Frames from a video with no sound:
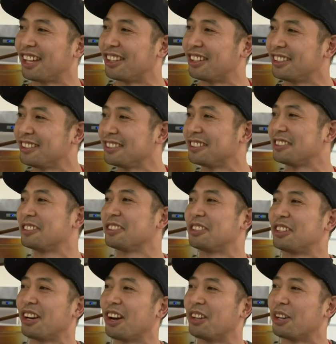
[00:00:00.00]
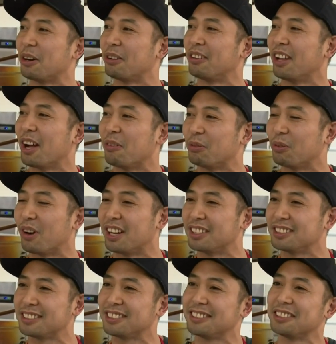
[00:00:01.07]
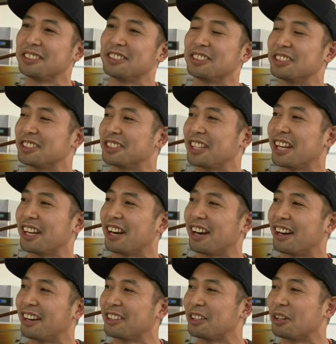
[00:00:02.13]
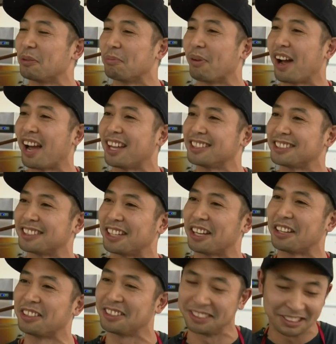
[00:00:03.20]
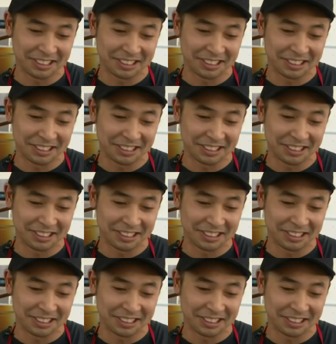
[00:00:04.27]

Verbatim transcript: other, called our loved ones to say our goodbyes, and then